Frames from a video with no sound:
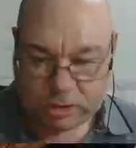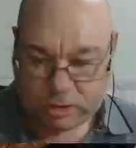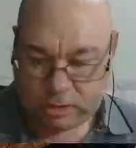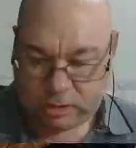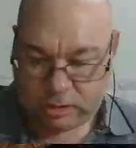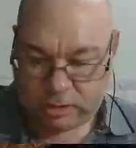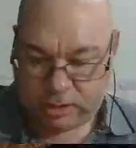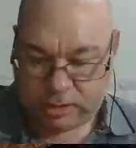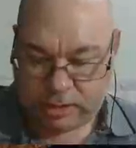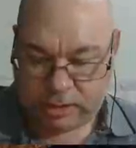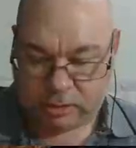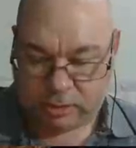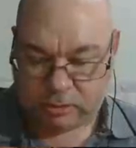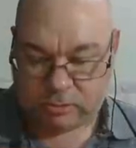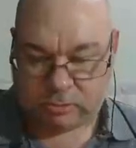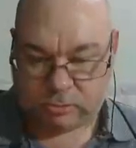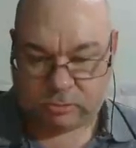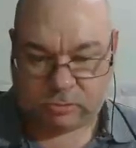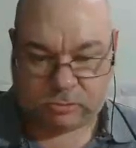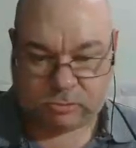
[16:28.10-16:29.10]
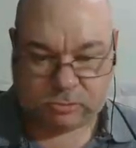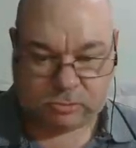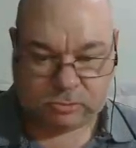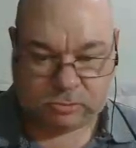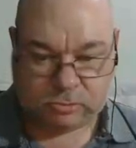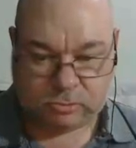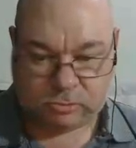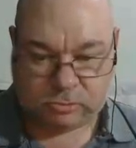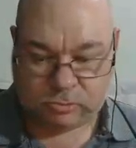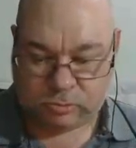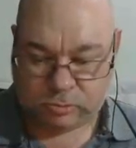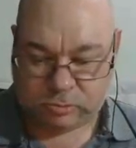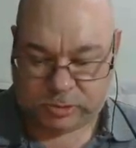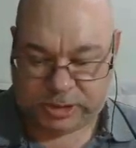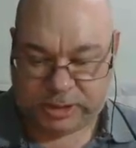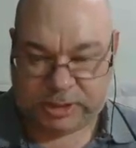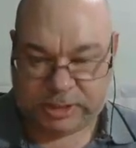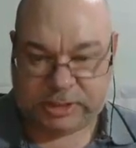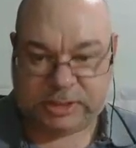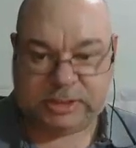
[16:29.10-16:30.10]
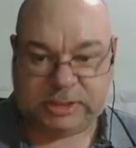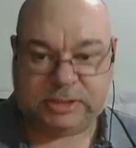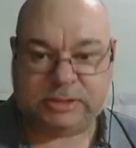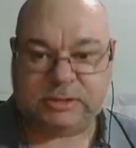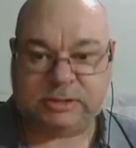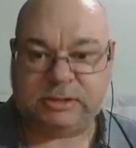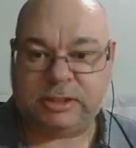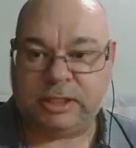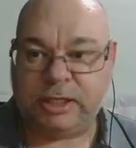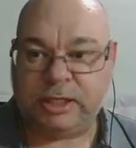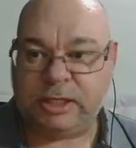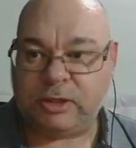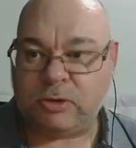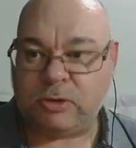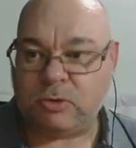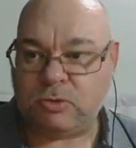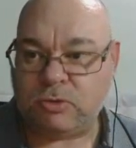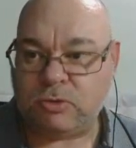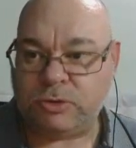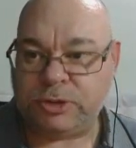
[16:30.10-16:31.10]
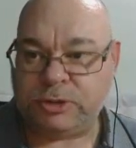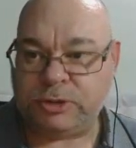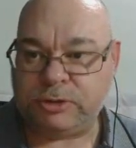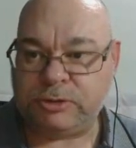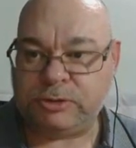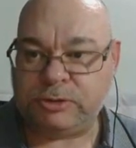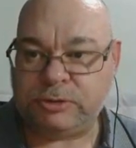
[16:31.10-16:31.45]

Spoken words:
Now we need a corner